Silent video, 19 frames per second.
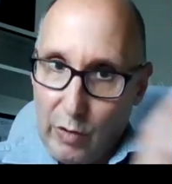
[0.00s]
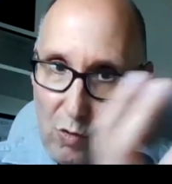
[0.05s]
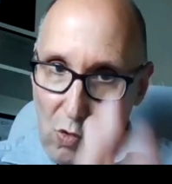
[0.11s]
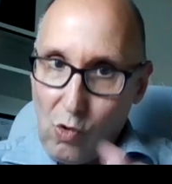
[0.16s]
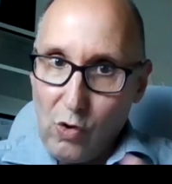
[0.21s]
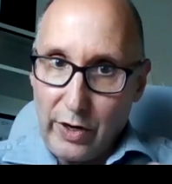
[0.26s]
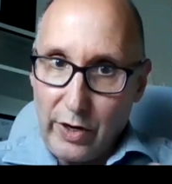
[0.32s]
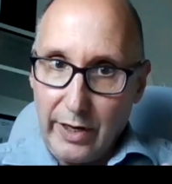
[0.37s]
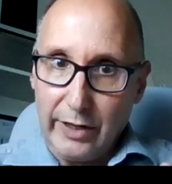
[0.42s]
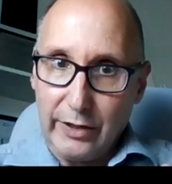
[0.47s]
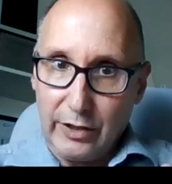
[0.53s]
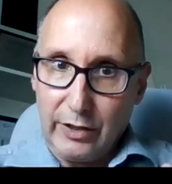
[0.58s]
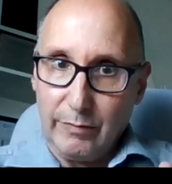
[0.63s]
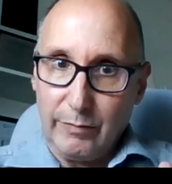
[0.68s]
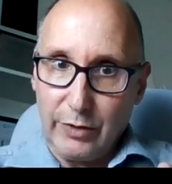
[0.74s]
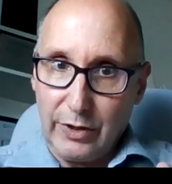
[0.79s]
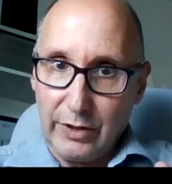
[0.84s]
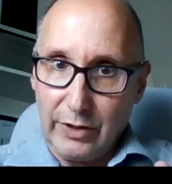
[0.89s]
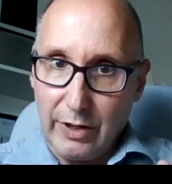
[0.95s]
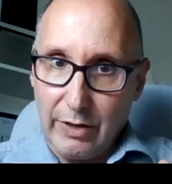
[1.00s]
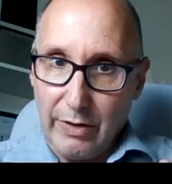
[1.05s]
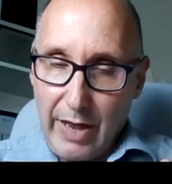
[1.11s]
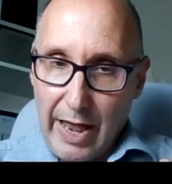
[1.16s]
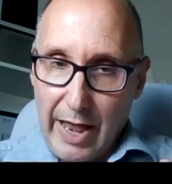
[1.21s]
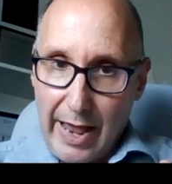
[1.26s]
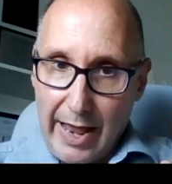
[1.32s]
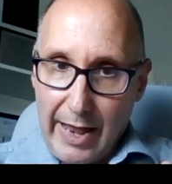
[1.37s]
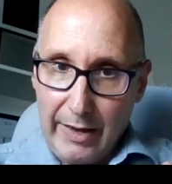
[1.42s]
organisms that are
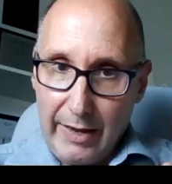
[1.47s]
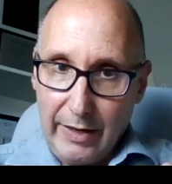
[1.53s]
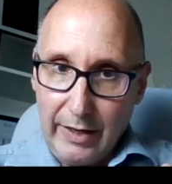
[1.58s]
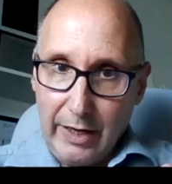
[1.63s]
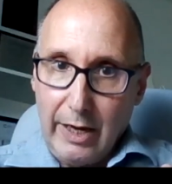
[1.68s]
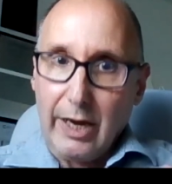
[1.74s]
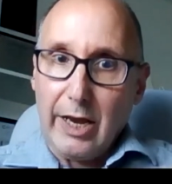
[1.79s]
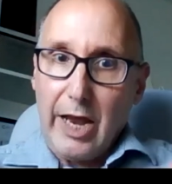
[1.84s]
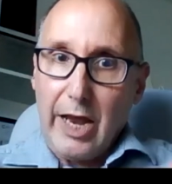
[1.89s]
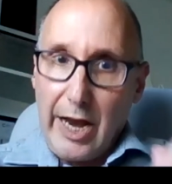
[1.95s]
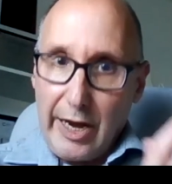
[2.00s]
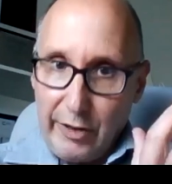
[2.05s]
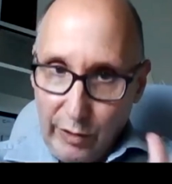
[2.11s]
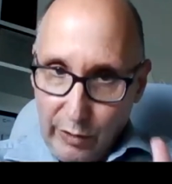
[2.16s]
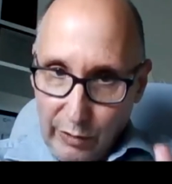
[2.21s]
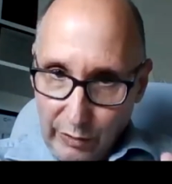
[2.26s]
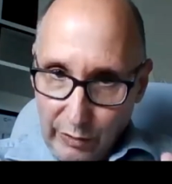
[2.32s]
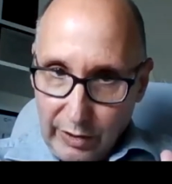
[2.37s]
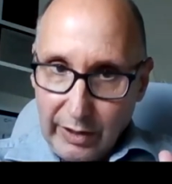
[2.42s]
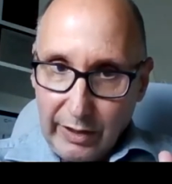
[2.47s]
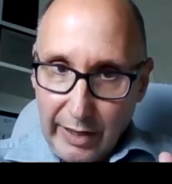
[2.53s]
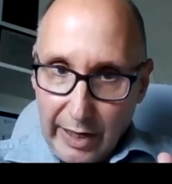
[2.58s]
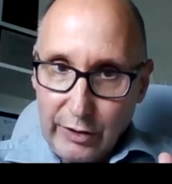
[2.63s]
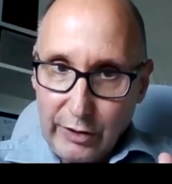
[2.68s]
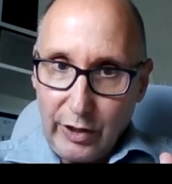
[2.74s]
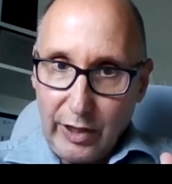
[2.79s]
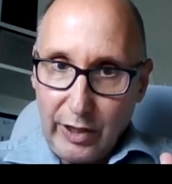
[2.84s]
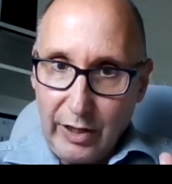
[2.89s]
there and using their
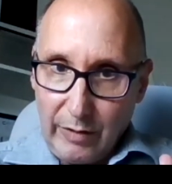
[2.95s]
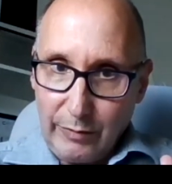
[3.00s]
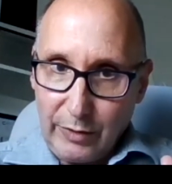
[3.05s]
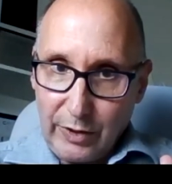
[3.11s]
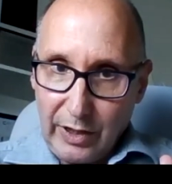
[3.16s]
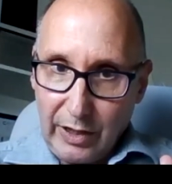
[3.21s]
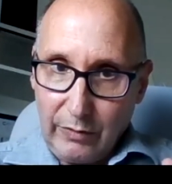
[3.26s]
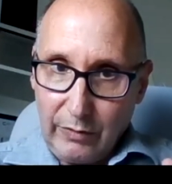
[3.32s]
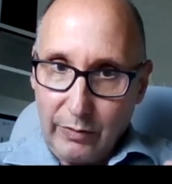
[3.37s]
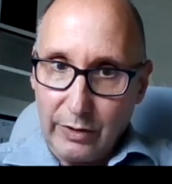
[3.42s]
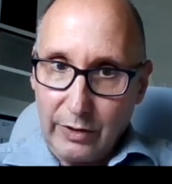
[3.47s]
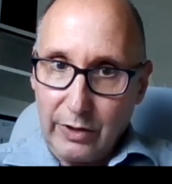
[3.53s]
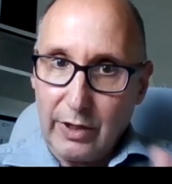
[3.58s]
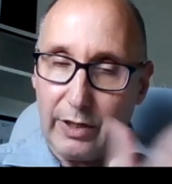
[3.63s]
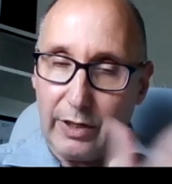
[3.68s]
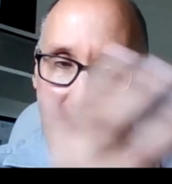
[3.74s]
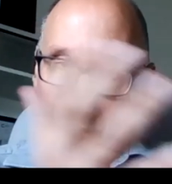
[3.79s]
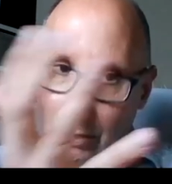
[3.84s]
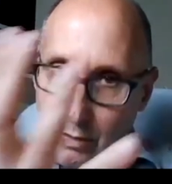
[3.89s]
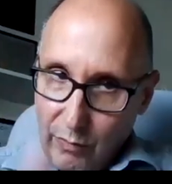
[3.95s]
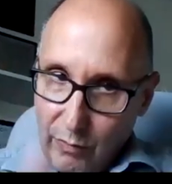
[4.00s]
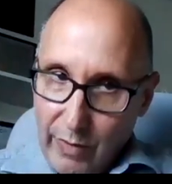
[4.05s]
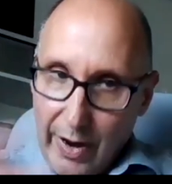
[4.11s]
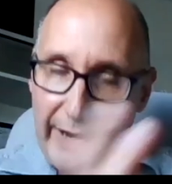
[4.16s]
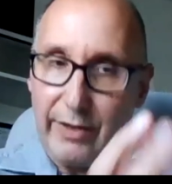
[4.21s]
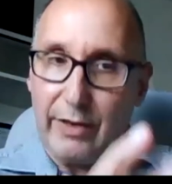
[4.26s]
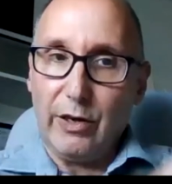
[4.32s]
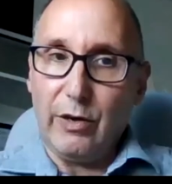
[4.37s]
genome sequences in a
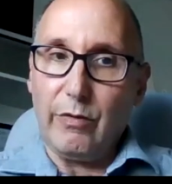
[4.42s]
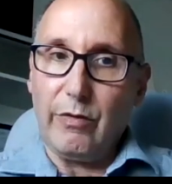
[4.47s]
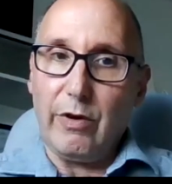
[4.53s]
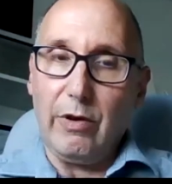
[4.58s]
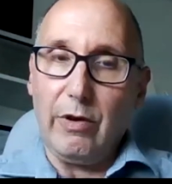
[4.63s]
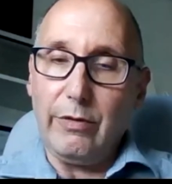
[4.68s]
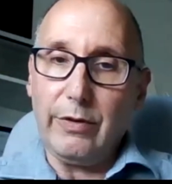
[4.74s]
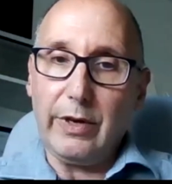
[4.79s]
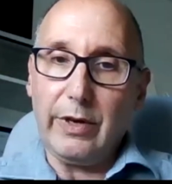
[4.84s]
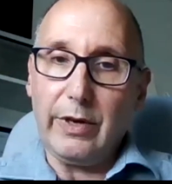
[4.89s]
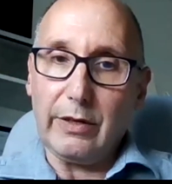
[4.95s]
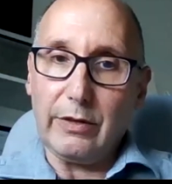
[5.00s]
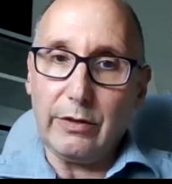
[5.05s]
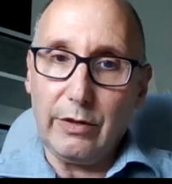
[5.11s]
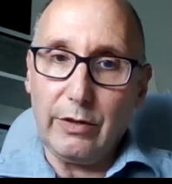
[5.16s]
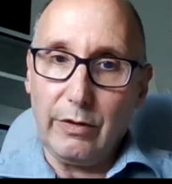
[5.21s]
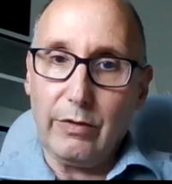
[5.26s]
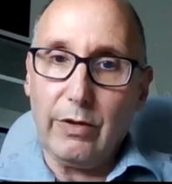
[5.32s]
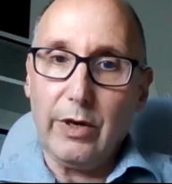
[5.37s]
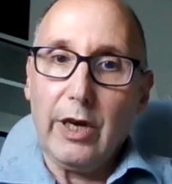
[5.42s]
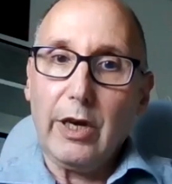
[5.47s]
way that you're alluding to